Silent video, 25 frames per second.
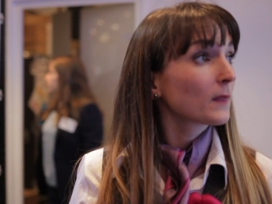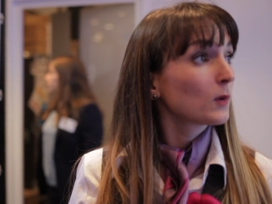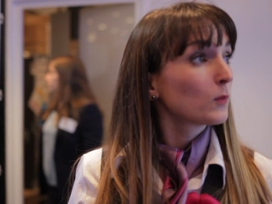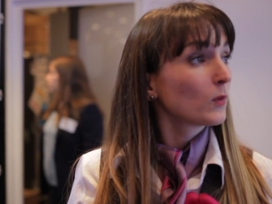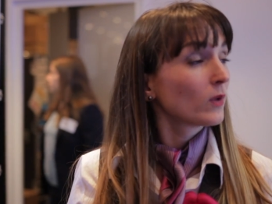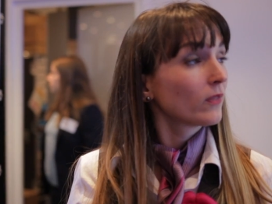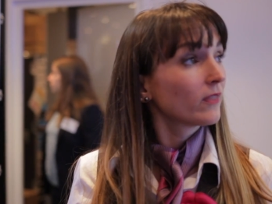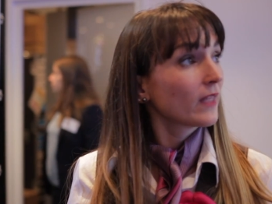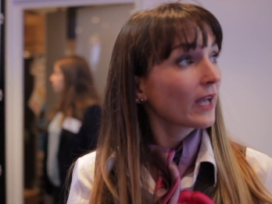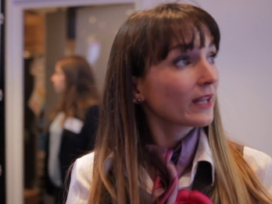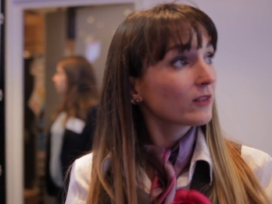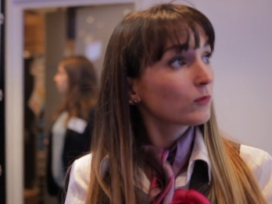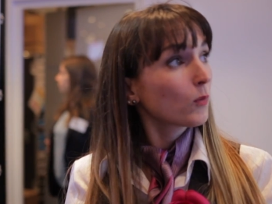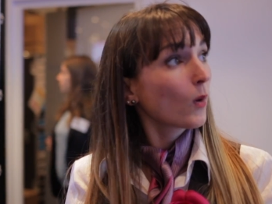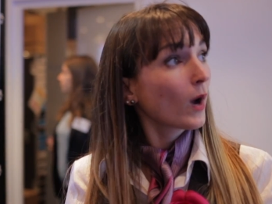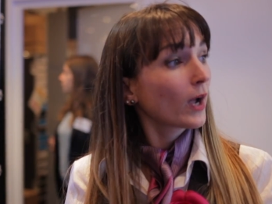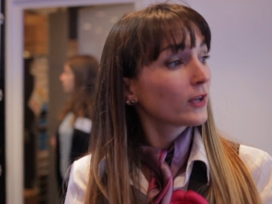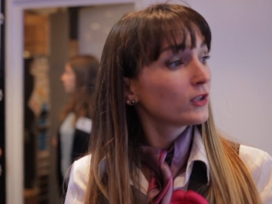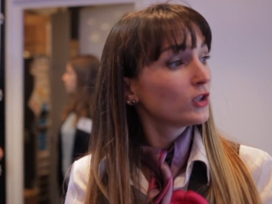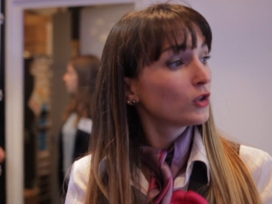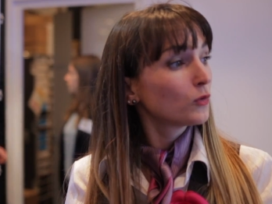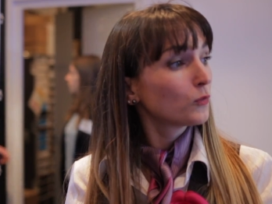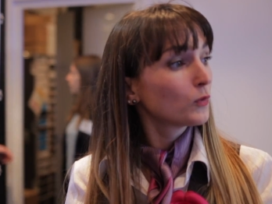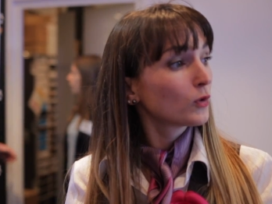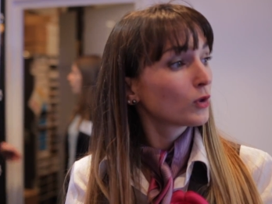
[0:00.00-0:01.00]
With that
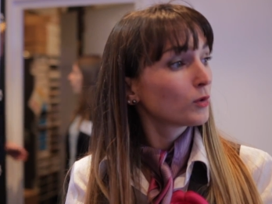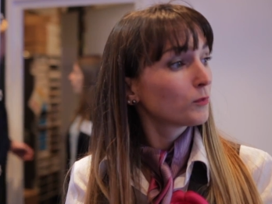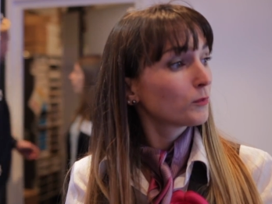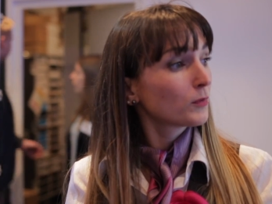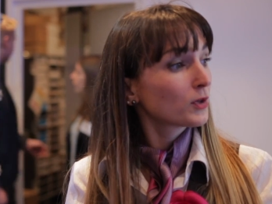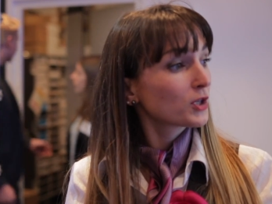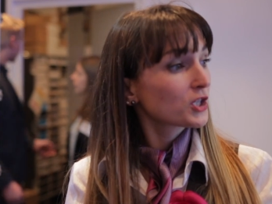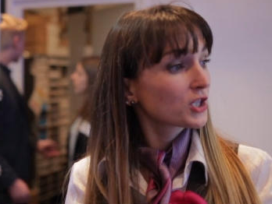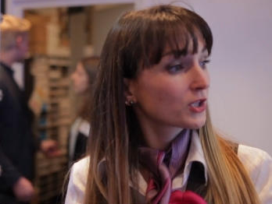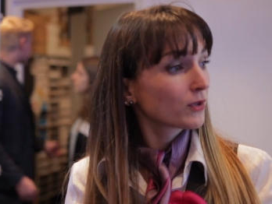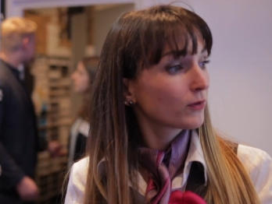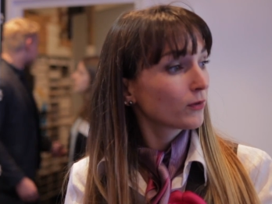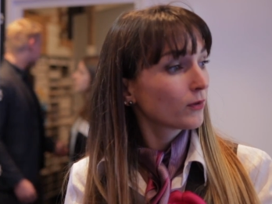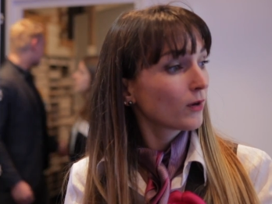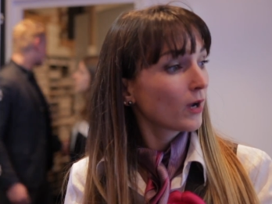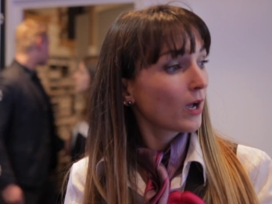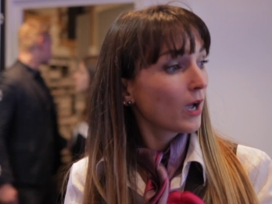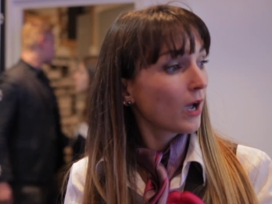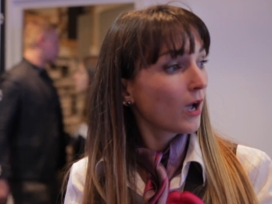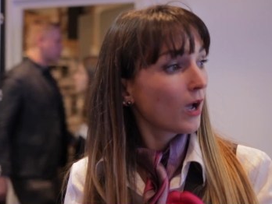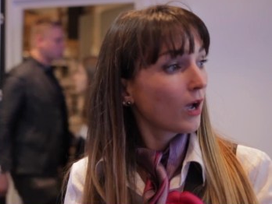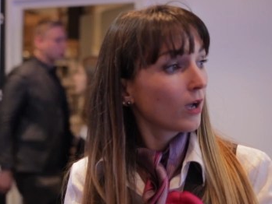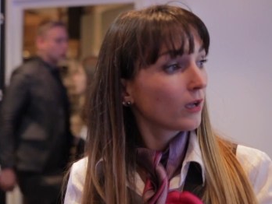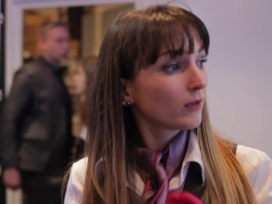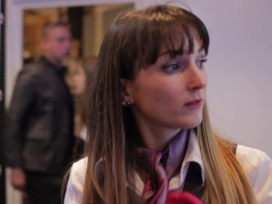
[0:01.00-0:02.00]
one, you will measure,
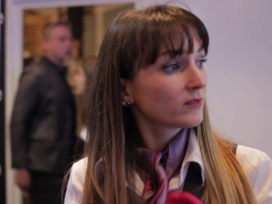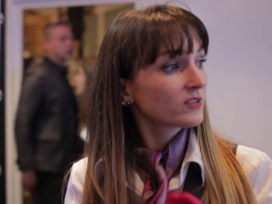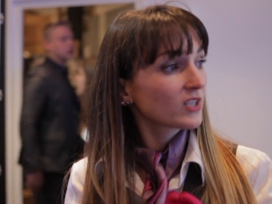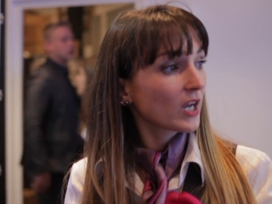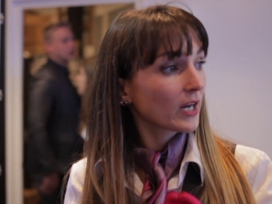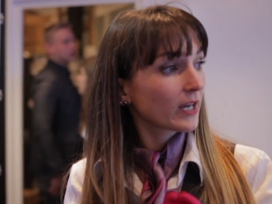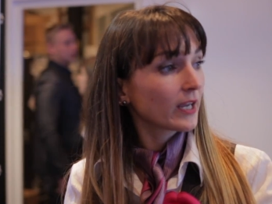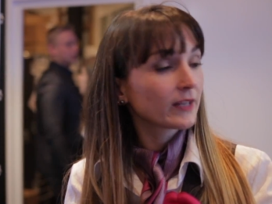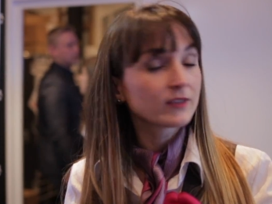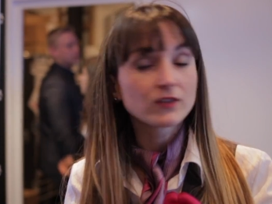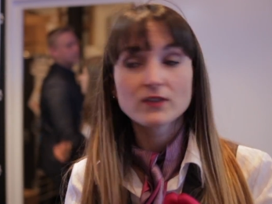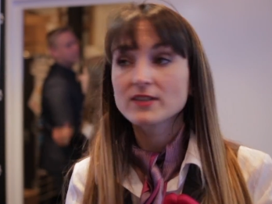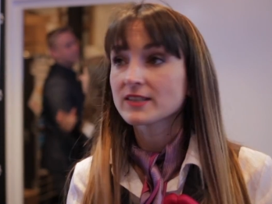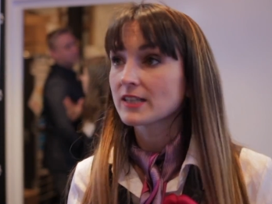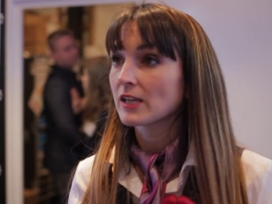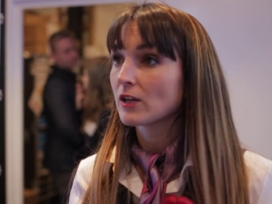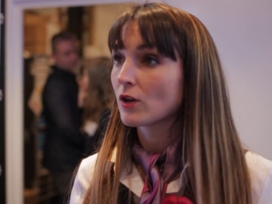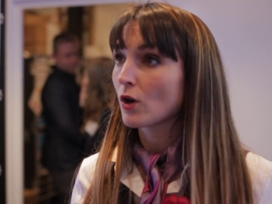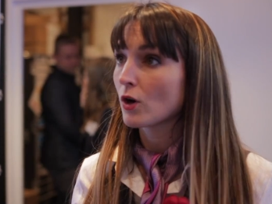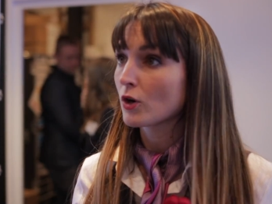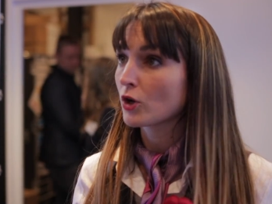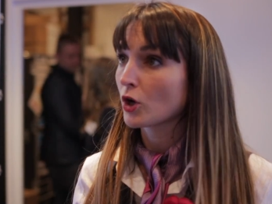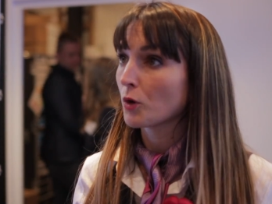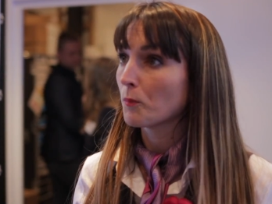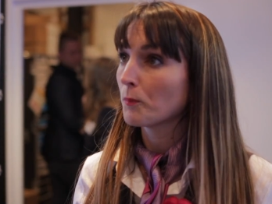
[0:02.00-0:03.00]
target a
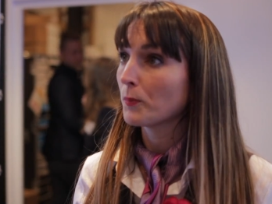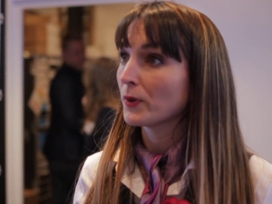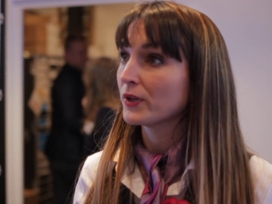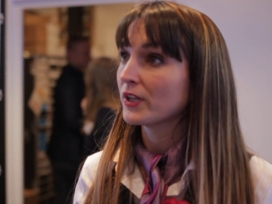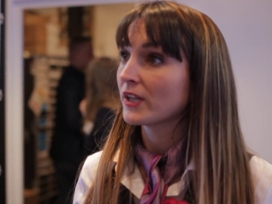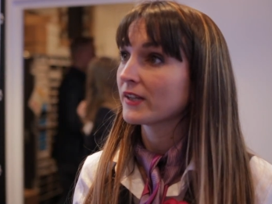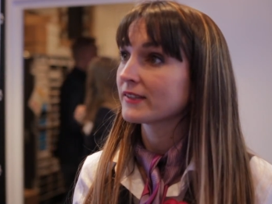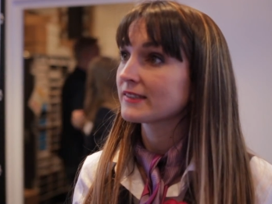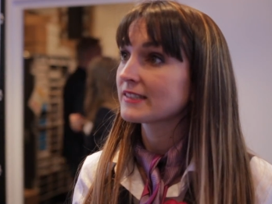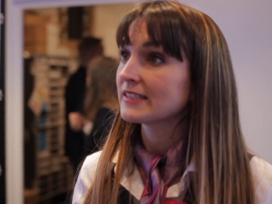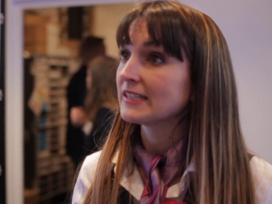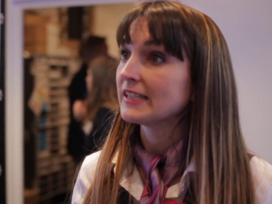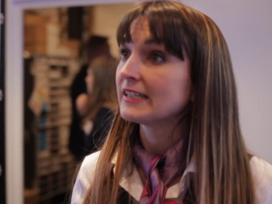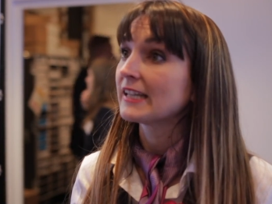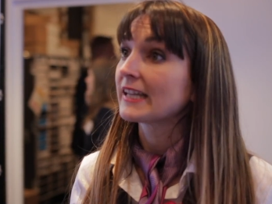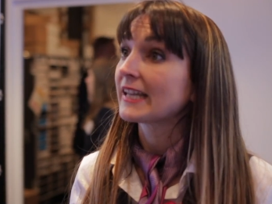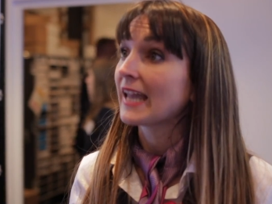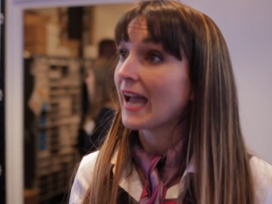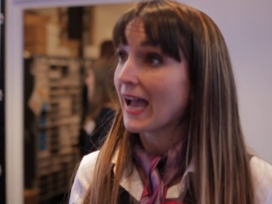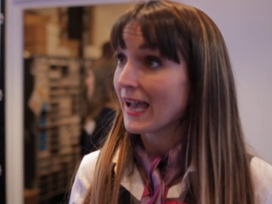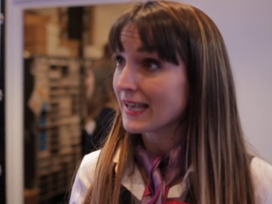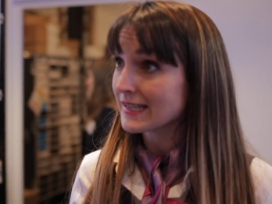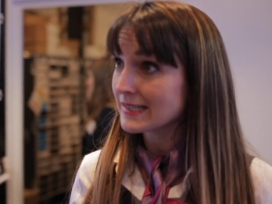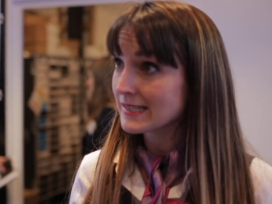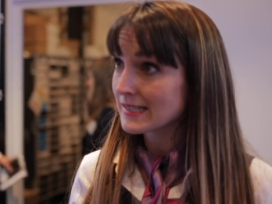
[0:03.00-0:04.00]
single component in a
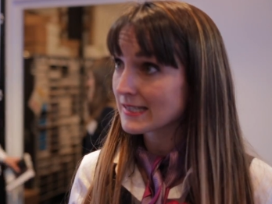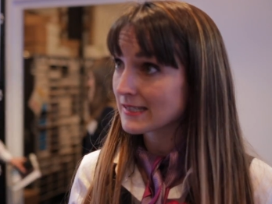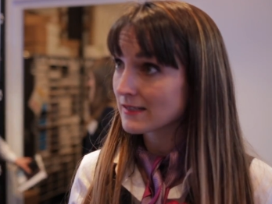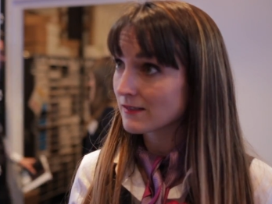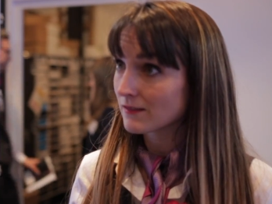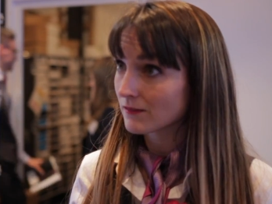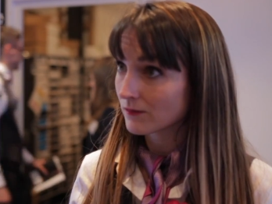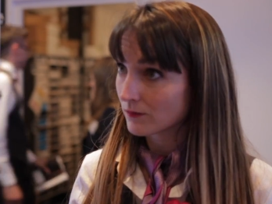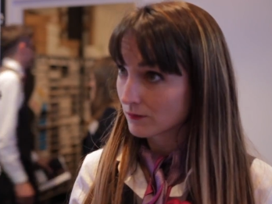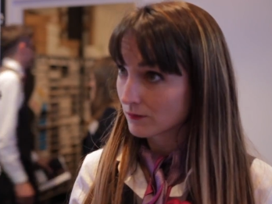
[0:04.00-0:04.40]
gas,